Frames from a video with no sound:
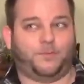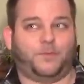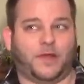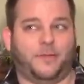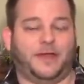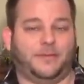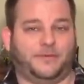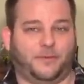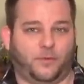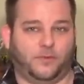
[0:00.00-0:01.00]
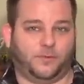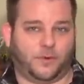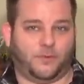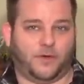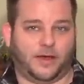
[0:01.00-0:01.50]
coming up to World War
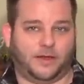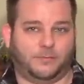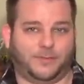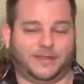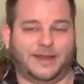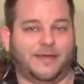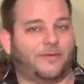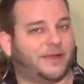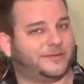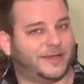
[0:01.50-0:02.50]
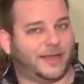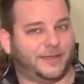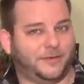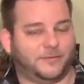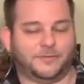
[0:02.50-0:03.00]
One, but they never actually got
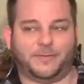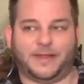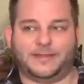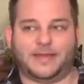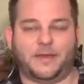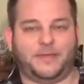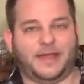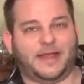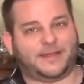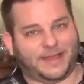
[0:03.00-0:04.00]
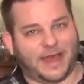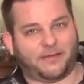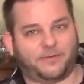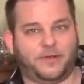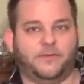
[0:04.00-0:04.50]
used. By the time we got the
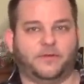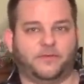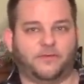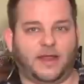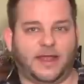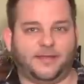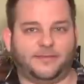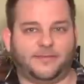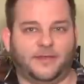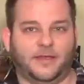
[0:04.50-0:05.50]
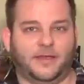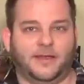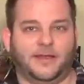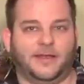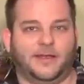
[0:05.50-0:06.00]
cavalry over to France,
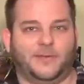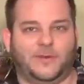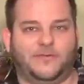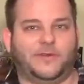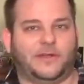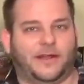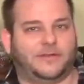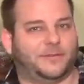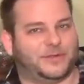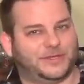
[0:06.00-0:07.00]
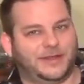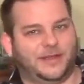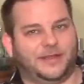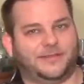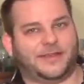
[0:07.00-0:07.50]
we figured out that machine
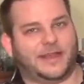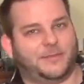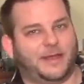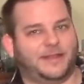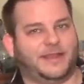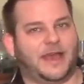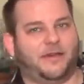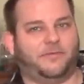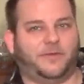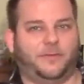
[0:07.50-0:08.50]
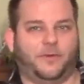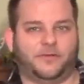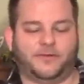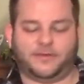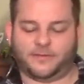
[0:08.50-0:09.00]
guns kind of made the cavalry
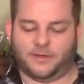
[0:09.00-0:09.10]
worthless.